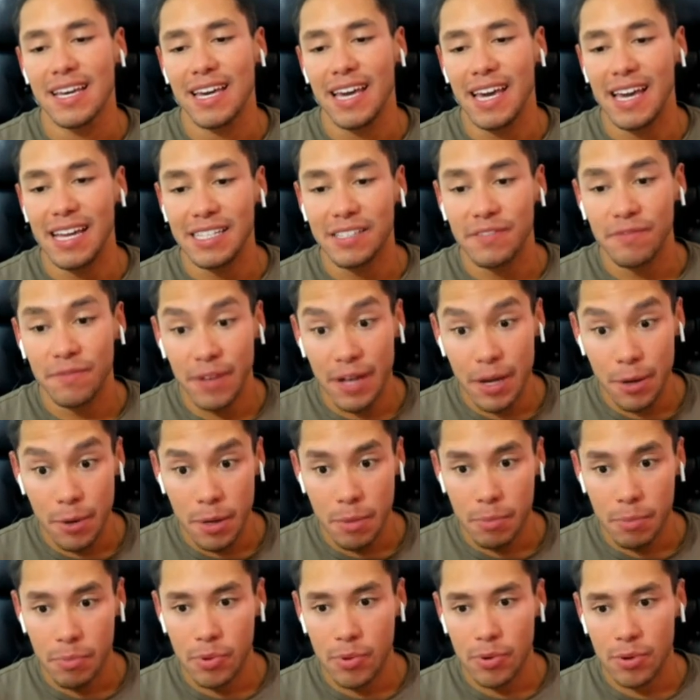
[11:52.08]
It's very
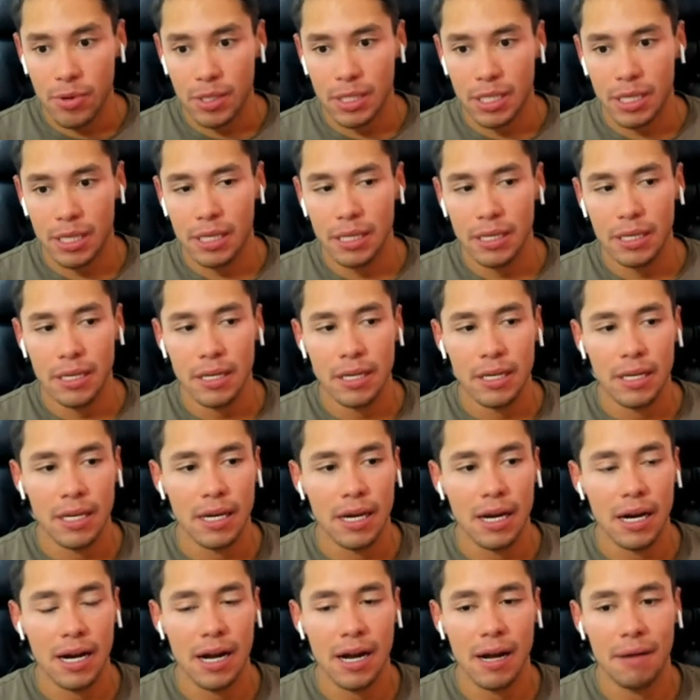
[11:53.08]
important
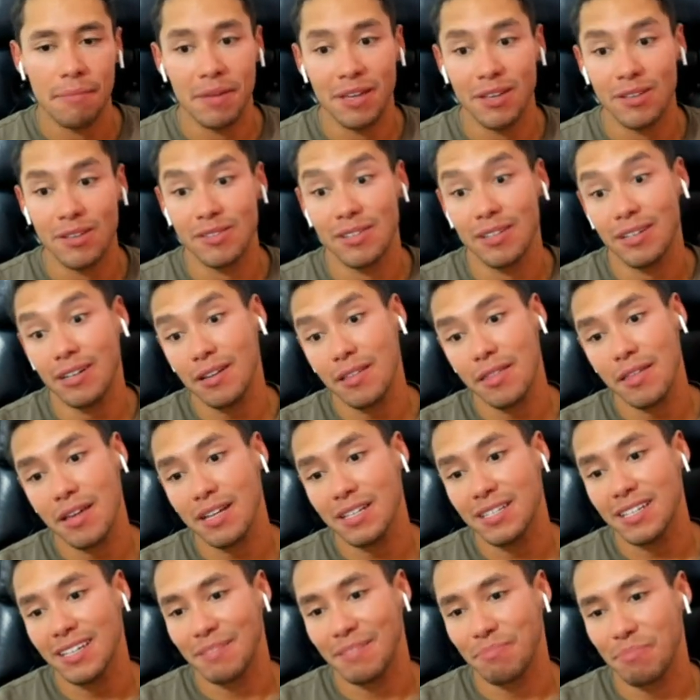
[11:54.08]
because there are
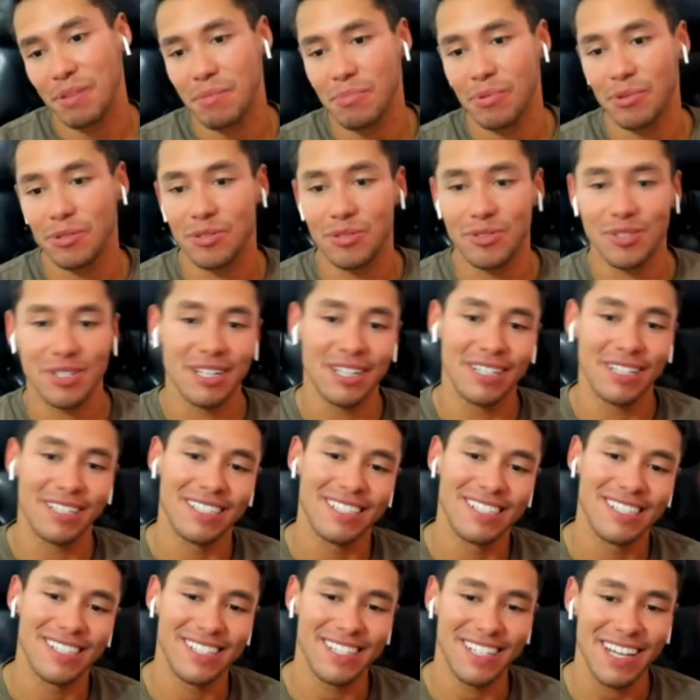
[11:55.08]
things that people
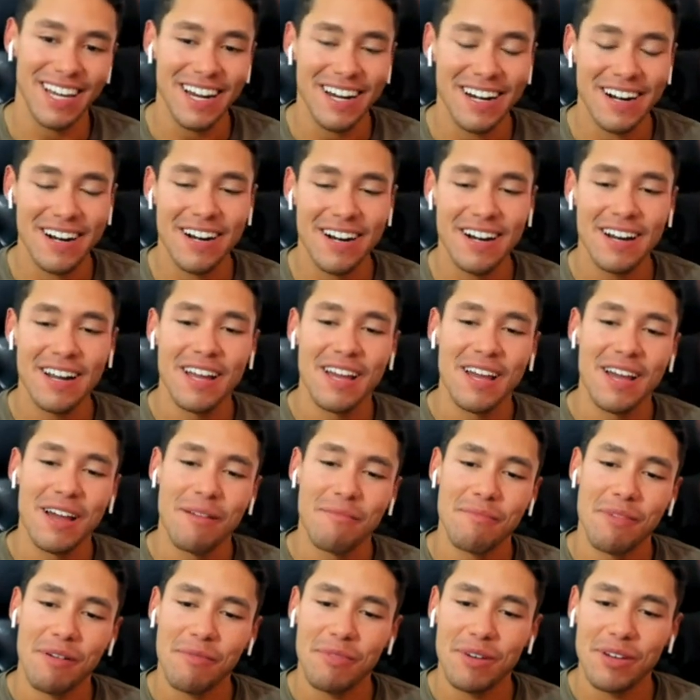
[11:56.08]
doesn't share.
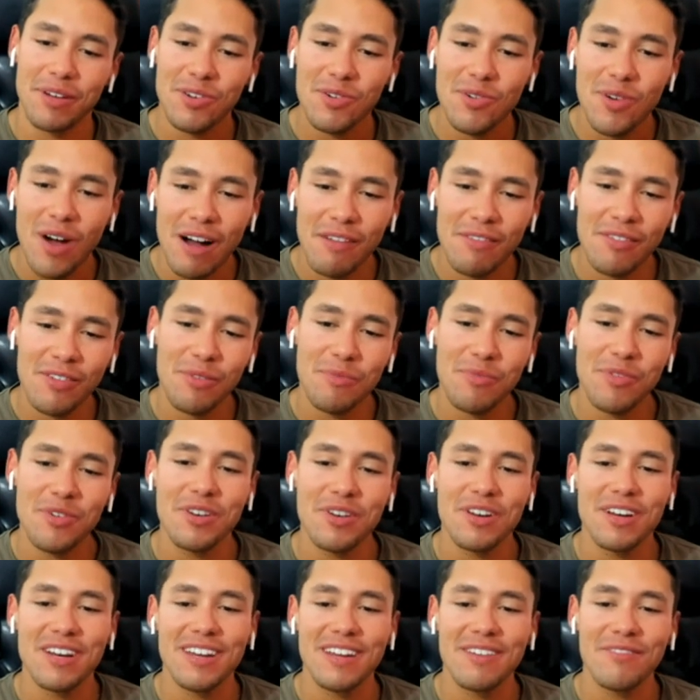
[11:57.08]
But when you have a
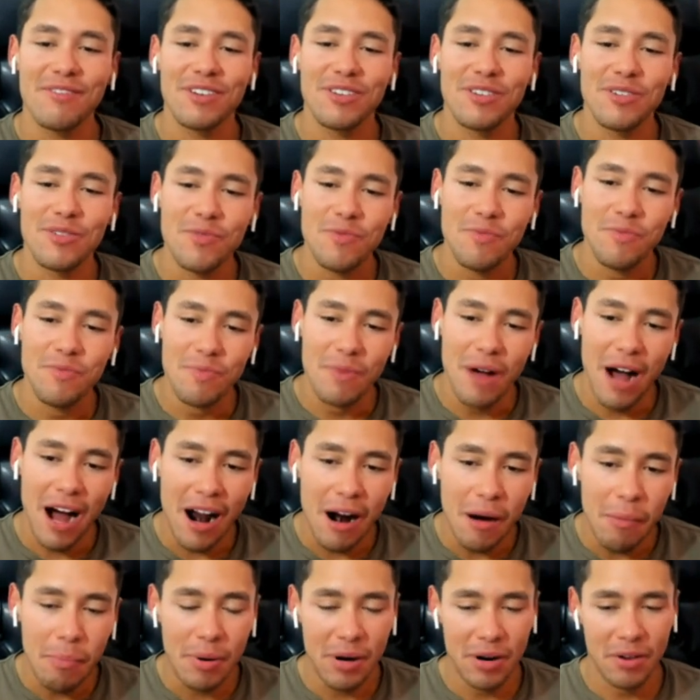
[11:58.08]
community, when you
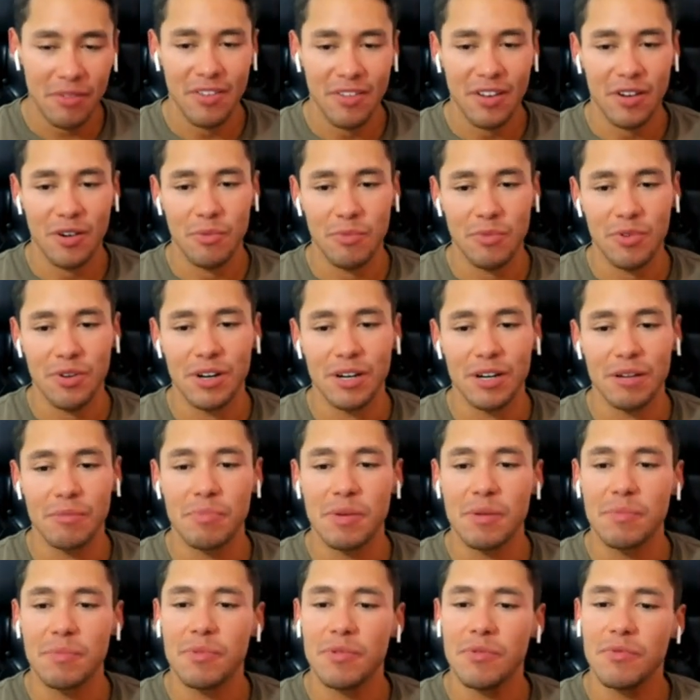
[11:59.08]
are part of the community,
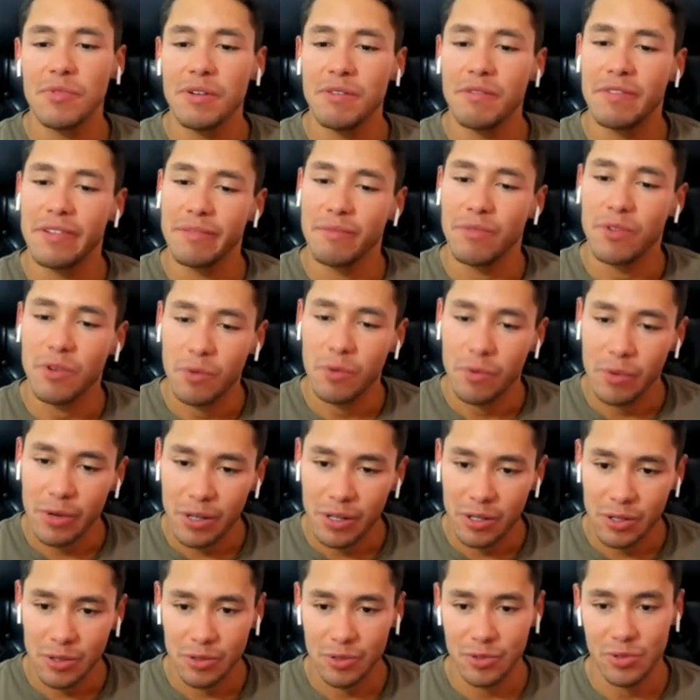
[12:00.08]
people will be more
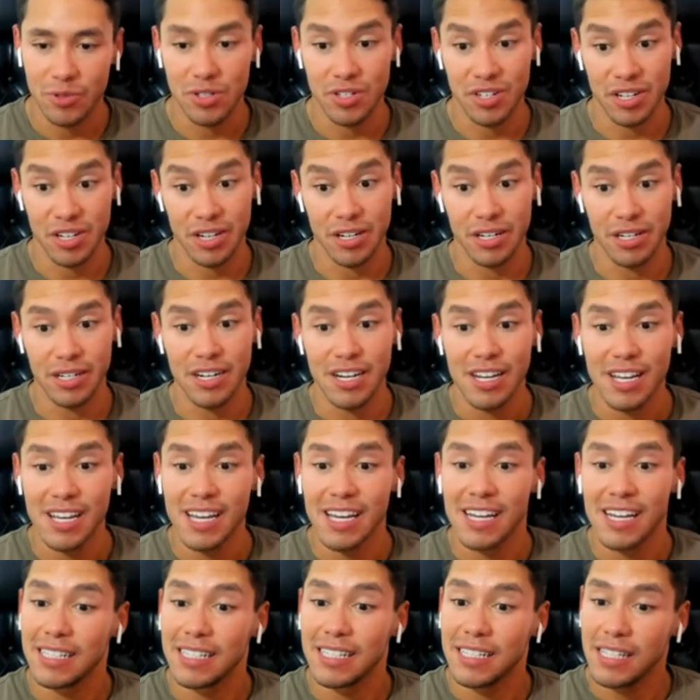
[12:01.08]
welcome to share
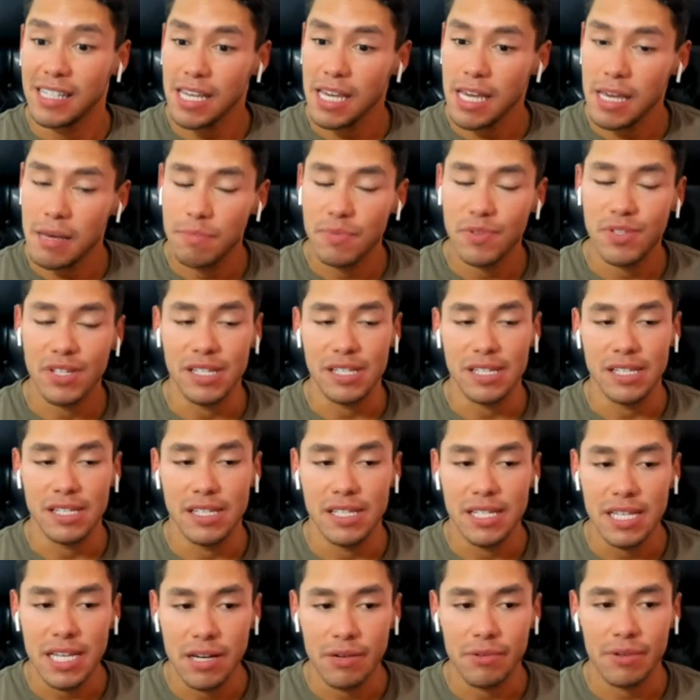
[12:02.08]
tips and
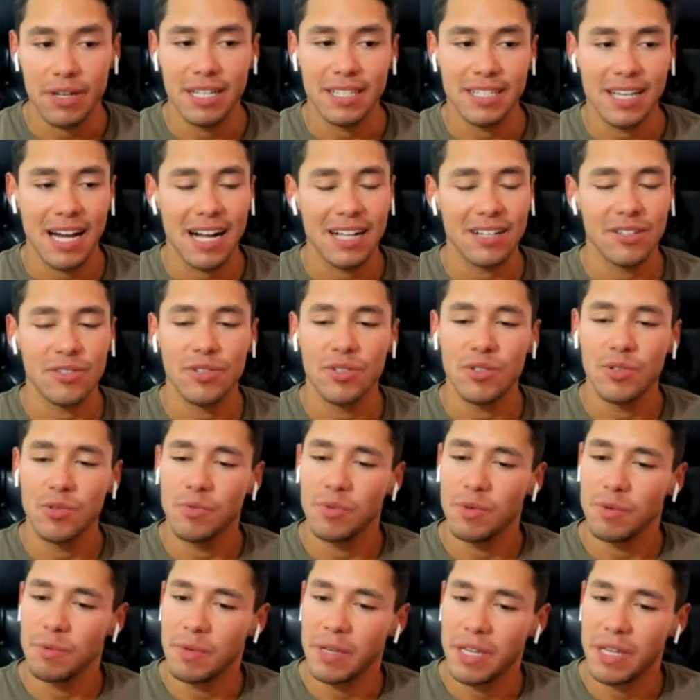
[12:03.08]
secrets. Also, you
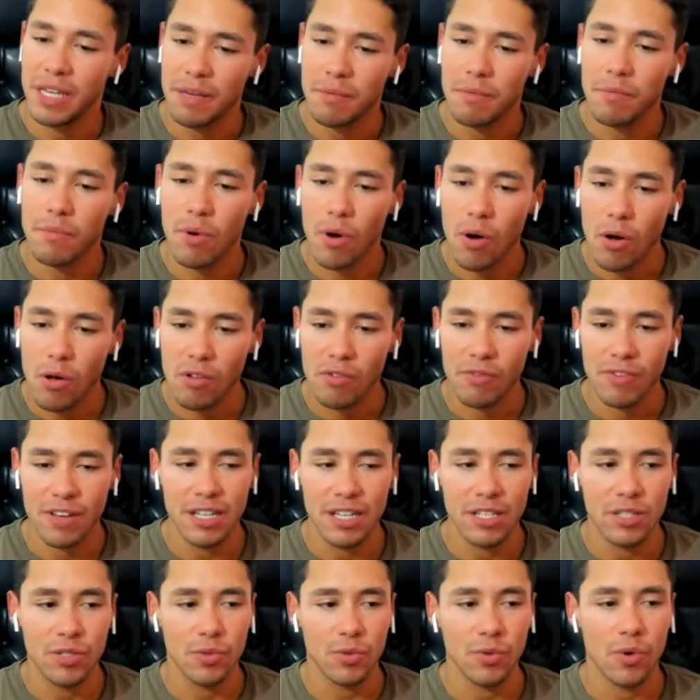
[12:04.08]
will be involved
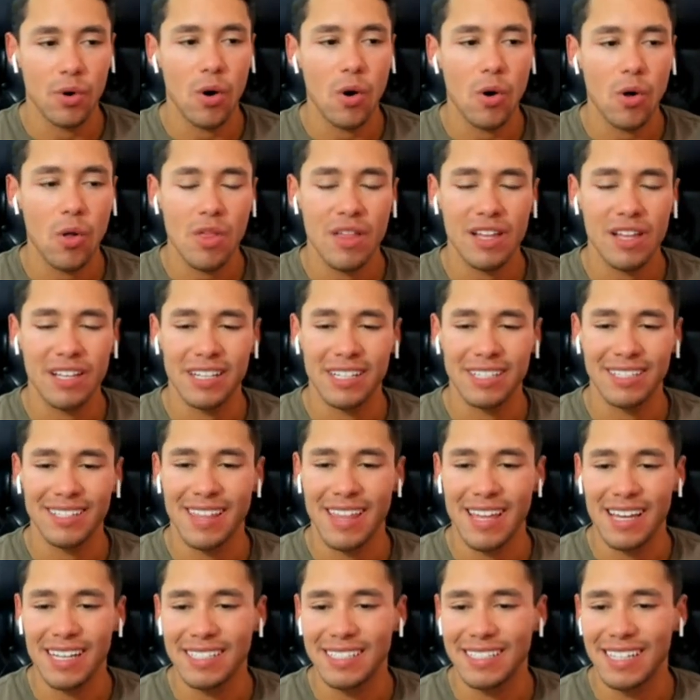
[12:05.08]
into all the
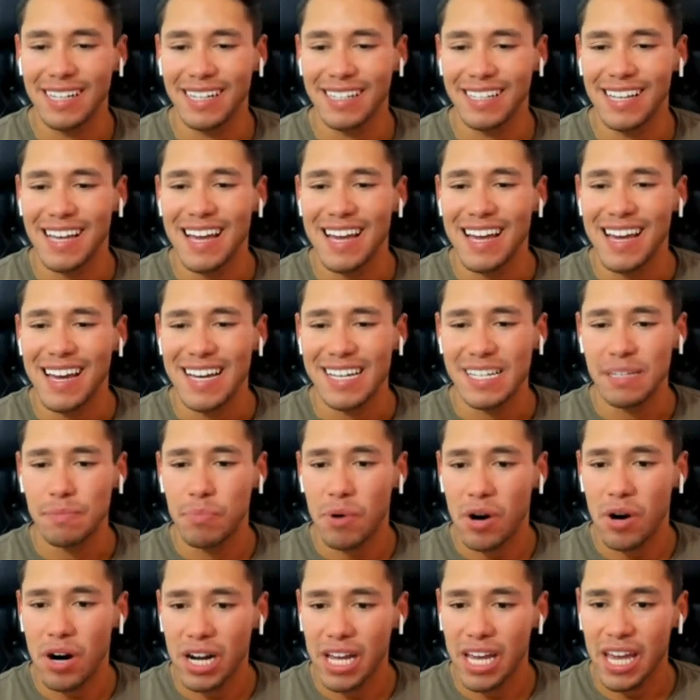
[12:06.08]
things that
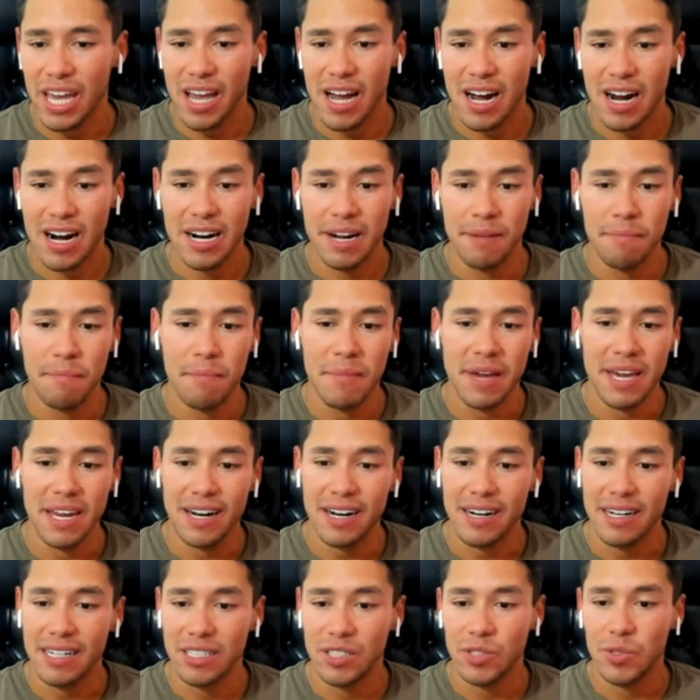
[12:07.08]
Spark AR and Meta
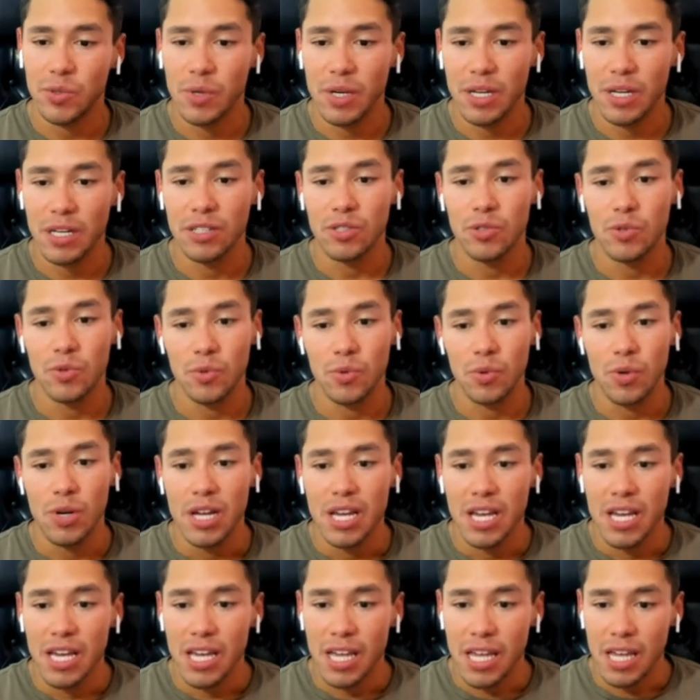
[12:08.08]
are doing to
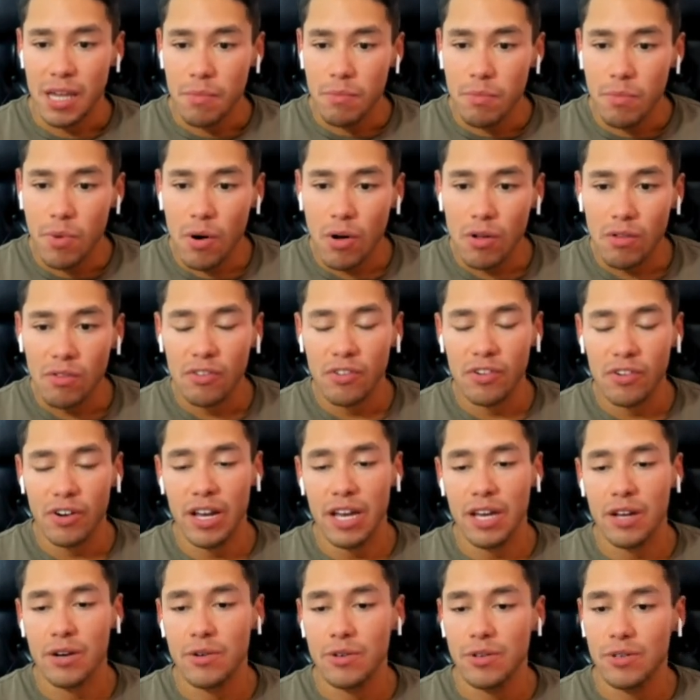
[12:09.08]
involve
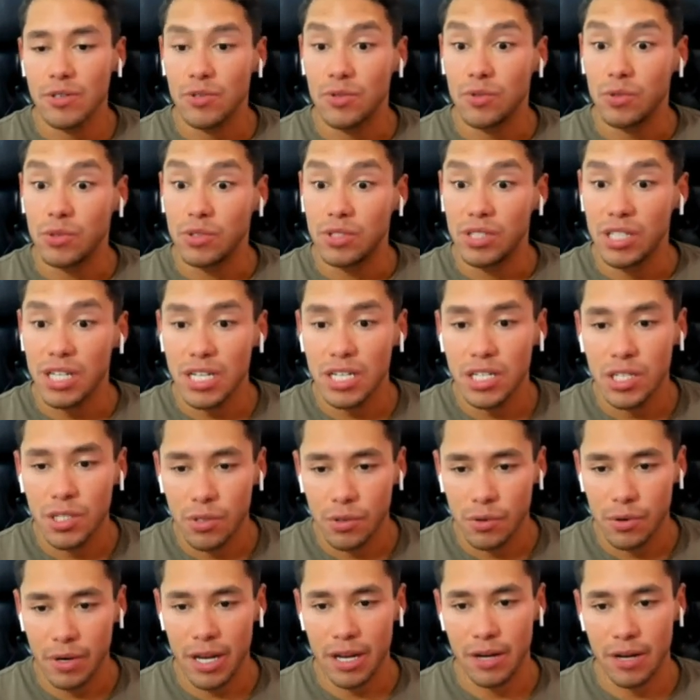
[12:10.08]
creators, to
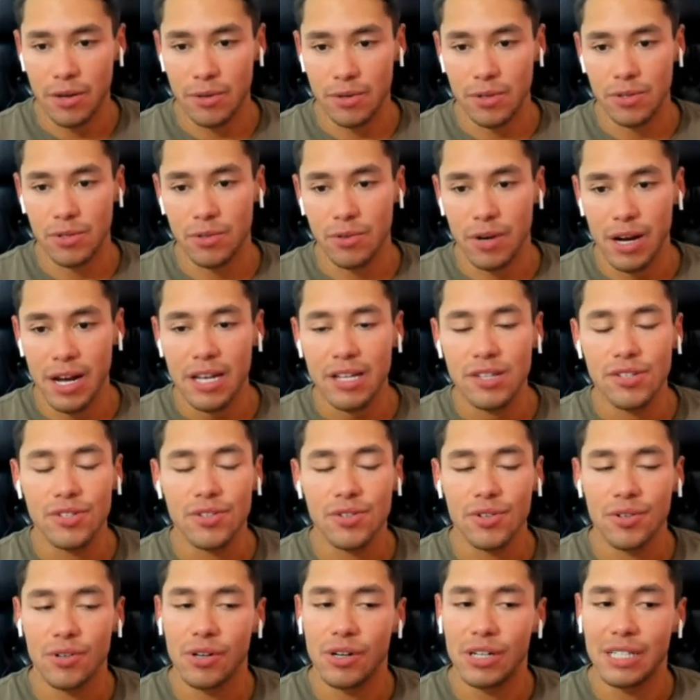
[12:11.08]
teach creators, right?
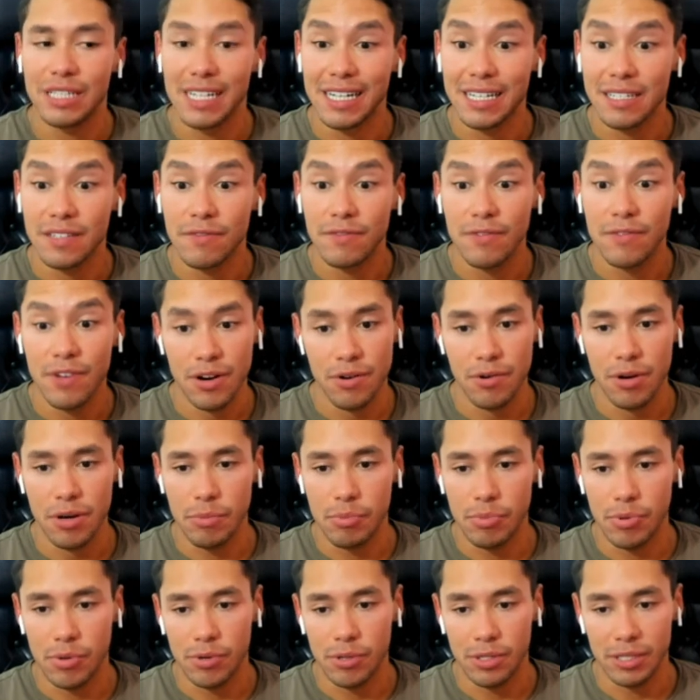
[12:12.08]
So that's very
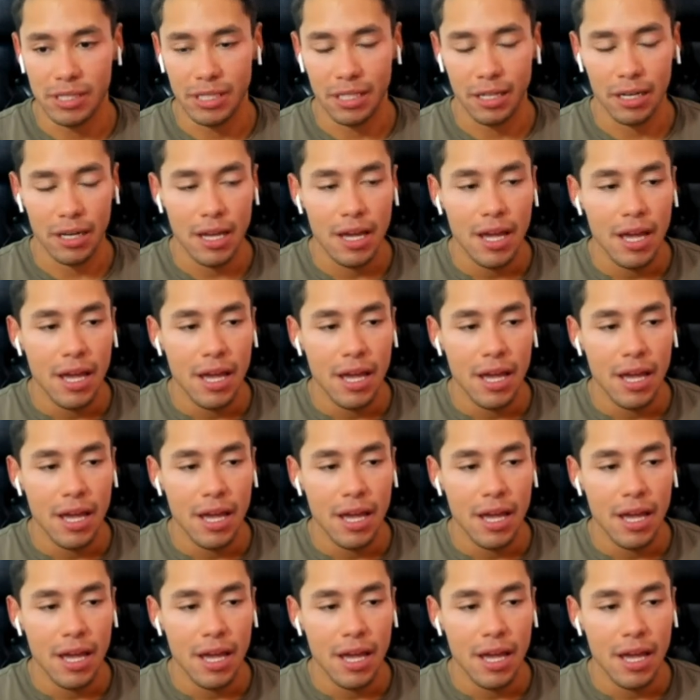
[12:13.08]
important.